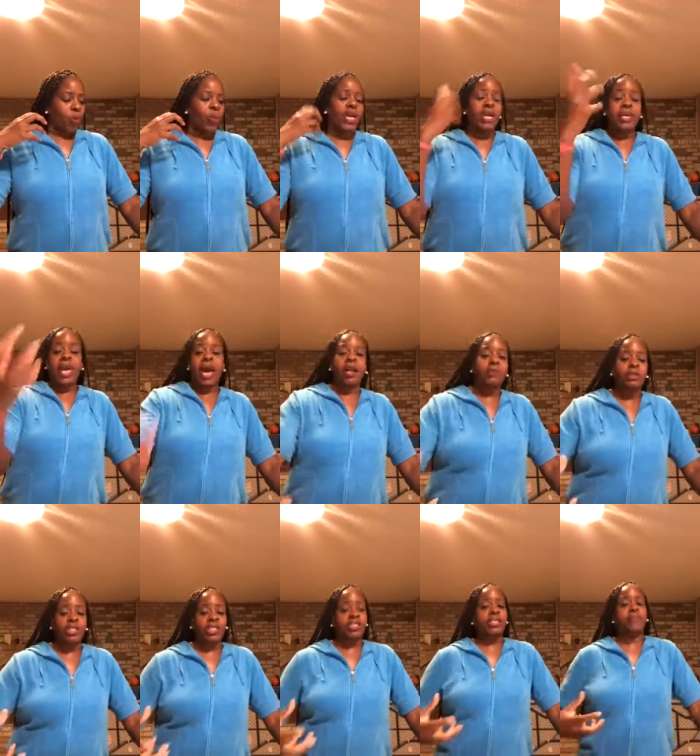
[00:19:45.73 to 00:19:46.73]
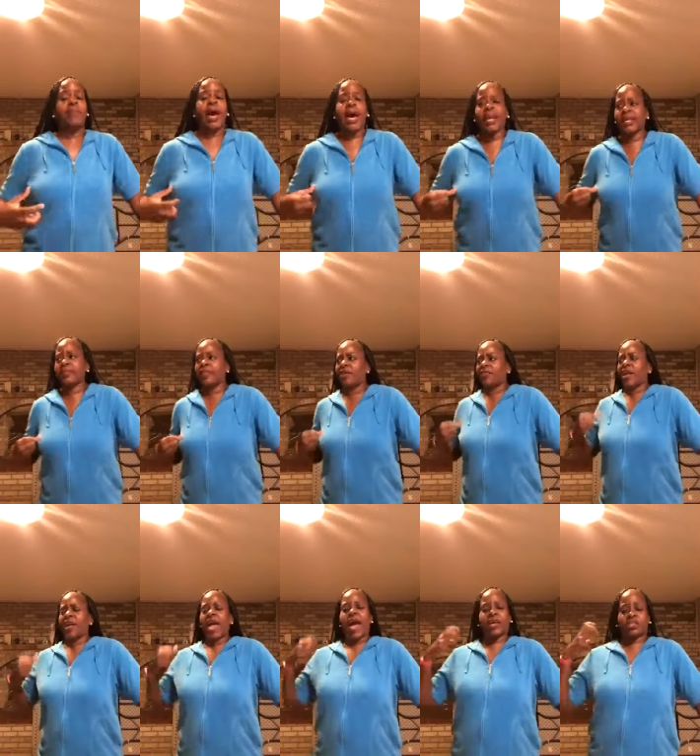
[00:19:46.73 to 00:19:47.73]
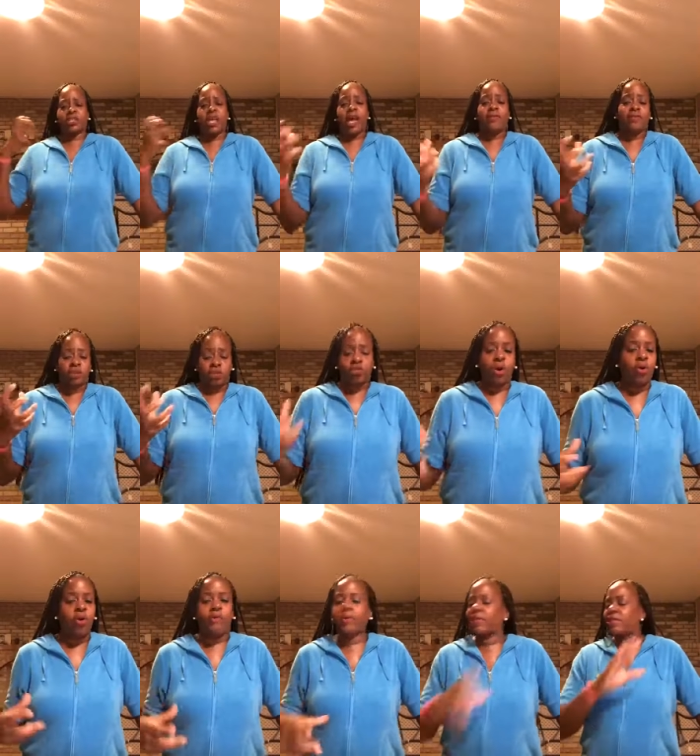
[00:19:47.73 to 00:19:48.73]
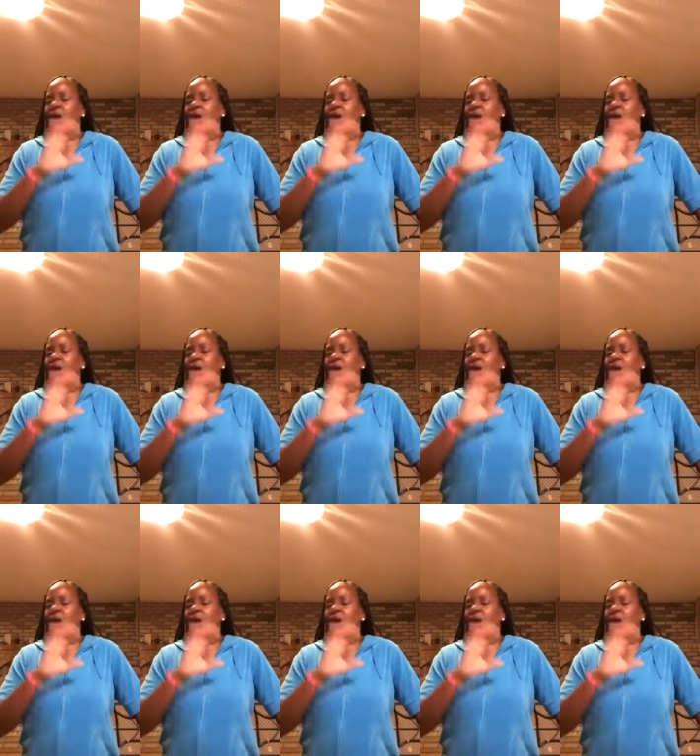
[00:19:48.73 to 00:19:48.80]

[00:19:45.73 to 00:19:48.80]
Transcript: we accountable to somebody that they actually have control over.